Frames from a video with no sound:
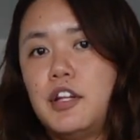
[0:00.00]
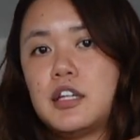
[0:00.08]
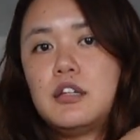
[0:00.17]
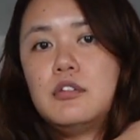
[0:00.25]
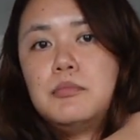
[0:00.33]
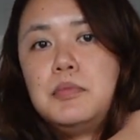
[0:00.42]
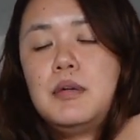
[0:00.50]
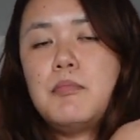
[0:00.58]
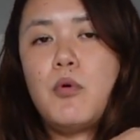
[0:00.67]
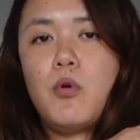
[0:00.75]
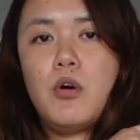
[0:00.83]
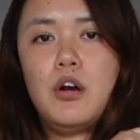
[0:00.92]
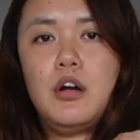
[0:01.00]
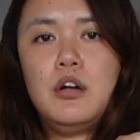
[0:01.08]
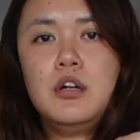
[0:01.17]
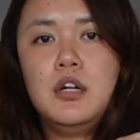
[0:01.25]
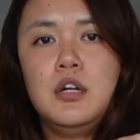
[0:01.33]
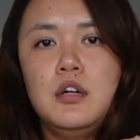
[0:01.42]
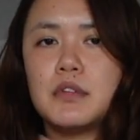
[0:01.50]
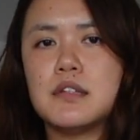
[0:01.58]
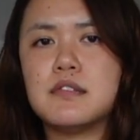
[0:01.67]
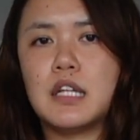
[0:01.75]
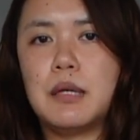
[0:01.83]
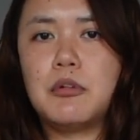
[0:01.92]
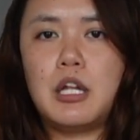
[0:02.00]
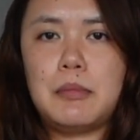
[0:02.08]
like it'll be more stable on